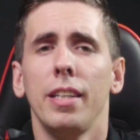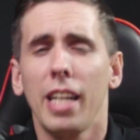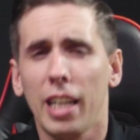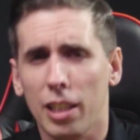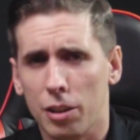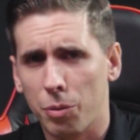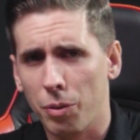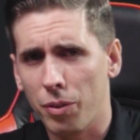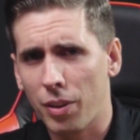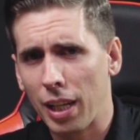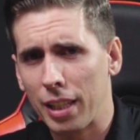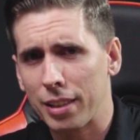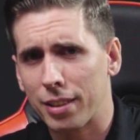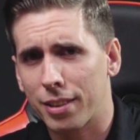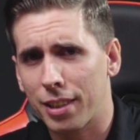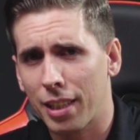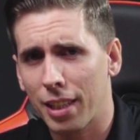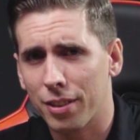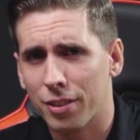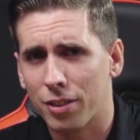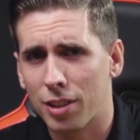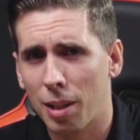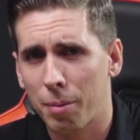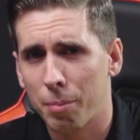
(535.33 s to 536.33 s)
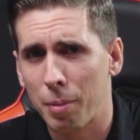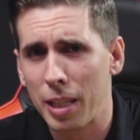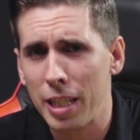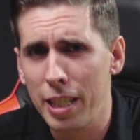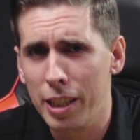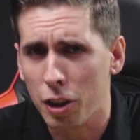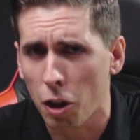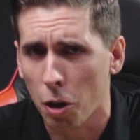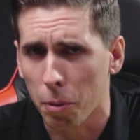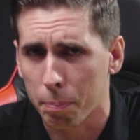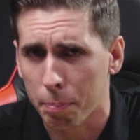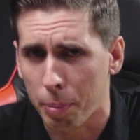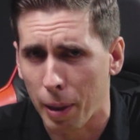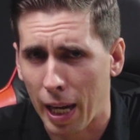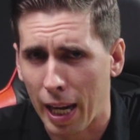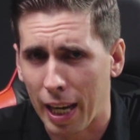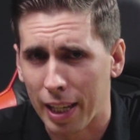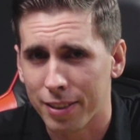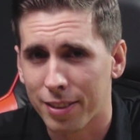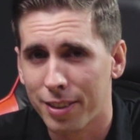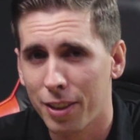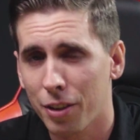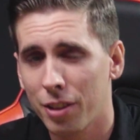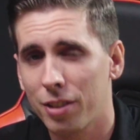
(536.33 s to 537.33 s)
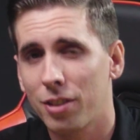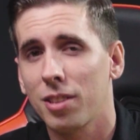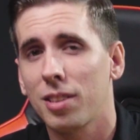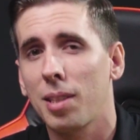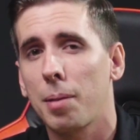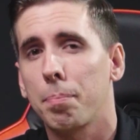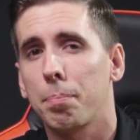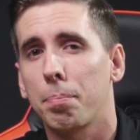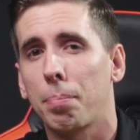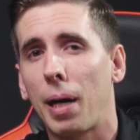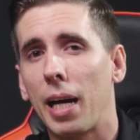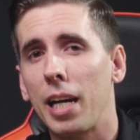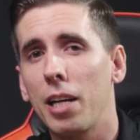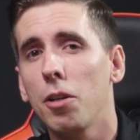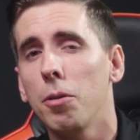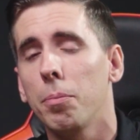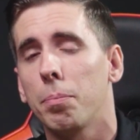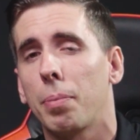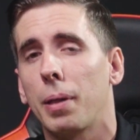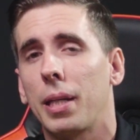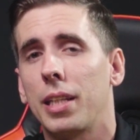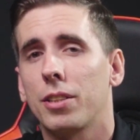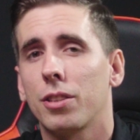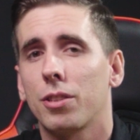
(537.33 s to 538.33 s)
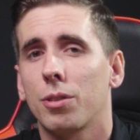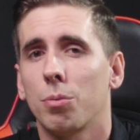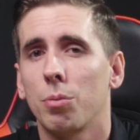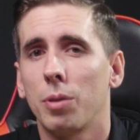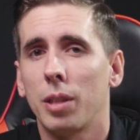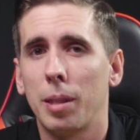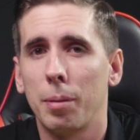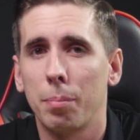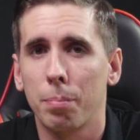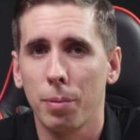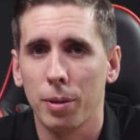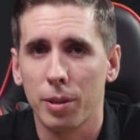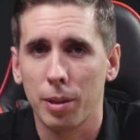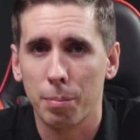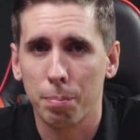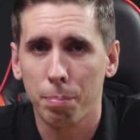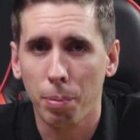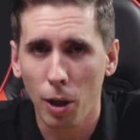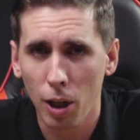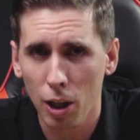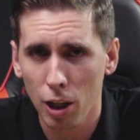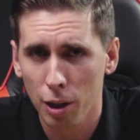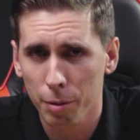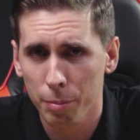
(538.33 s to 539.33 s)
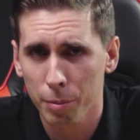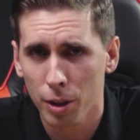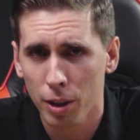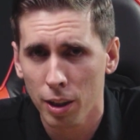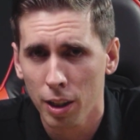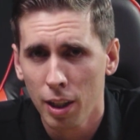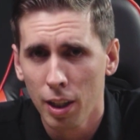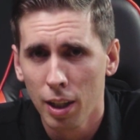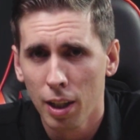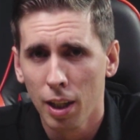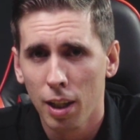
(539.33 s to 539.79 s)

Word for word: Next, we've got DSM EcoPax. Now, this is a bio-based 3D printing polymer